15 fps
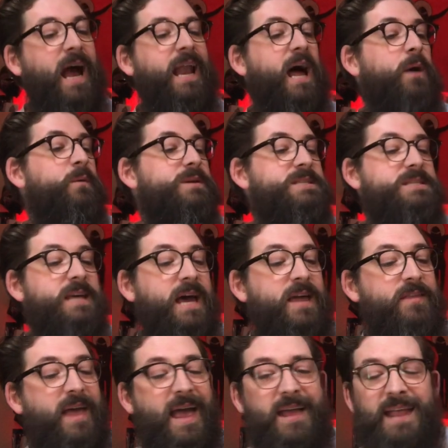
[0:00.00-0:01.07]
and I would say
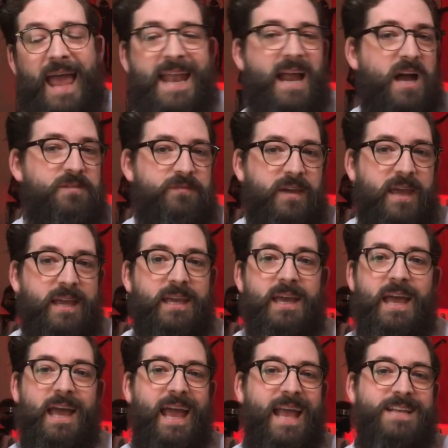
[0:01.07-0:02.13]
the NIV
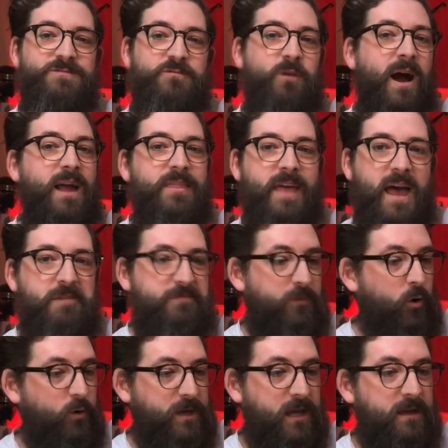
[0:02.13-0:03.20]
is right there
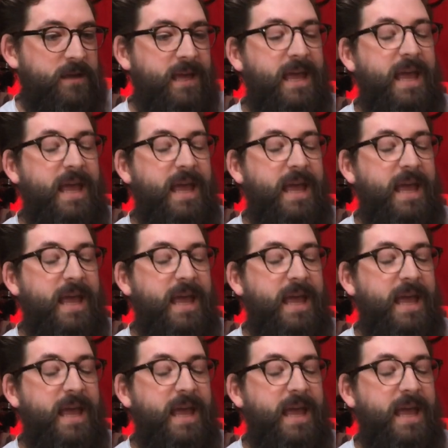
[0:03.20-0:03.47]
for you.